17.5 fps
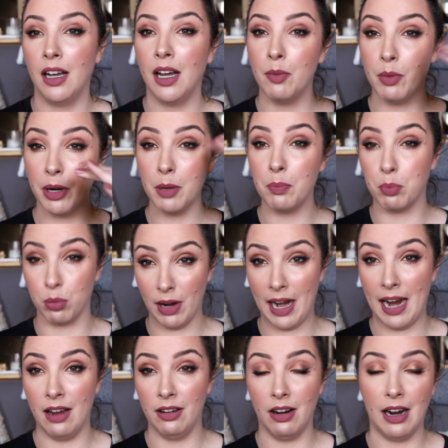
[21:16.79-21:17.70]
I'm wearing
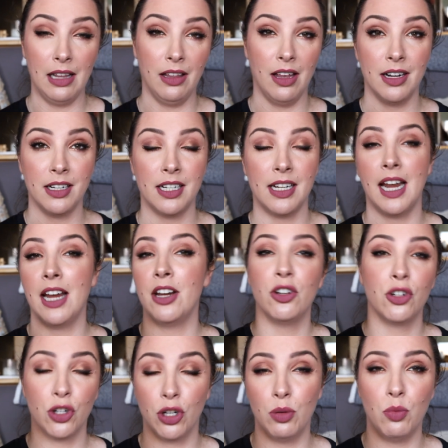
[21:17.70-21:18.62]
brown eyeliner today.
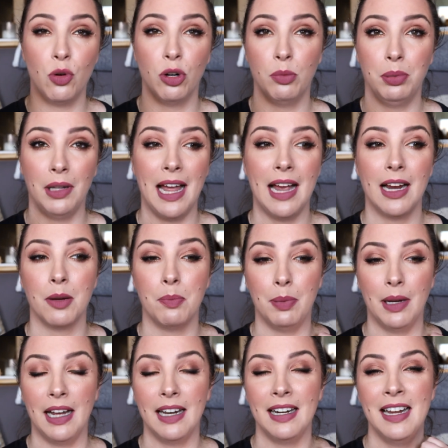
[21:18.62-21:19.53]
Should have worn black,
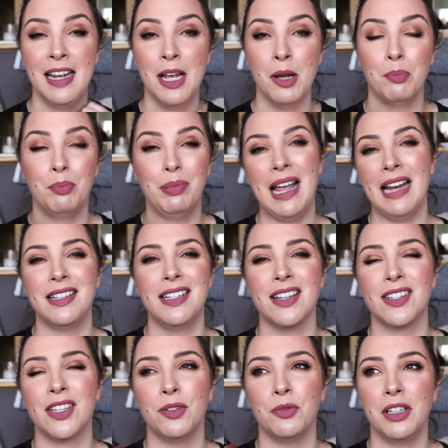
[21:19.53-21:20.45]
but black
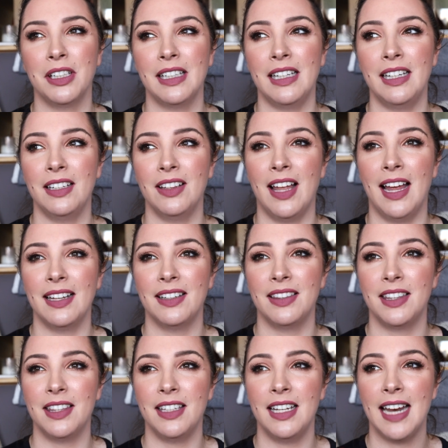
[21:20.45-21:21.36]
doesn't really, like,
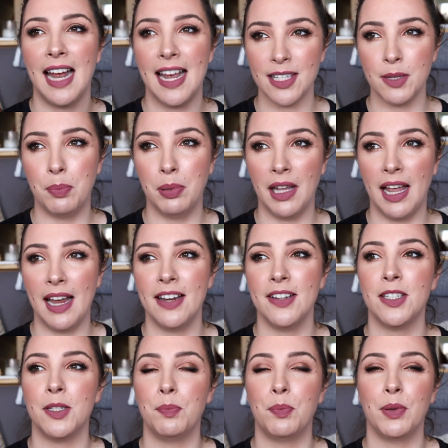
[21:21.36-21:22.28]
it has a
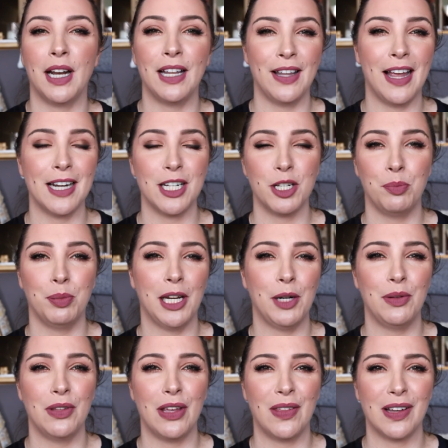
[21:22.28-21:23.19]
place, but I like to play
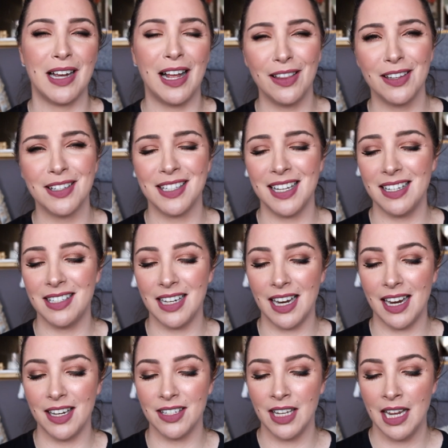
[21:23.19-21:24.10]
with other colors these
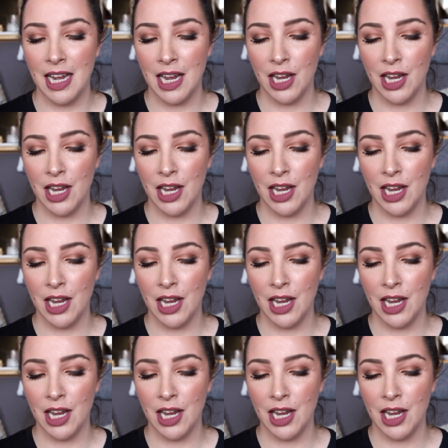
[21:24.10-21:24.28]
days.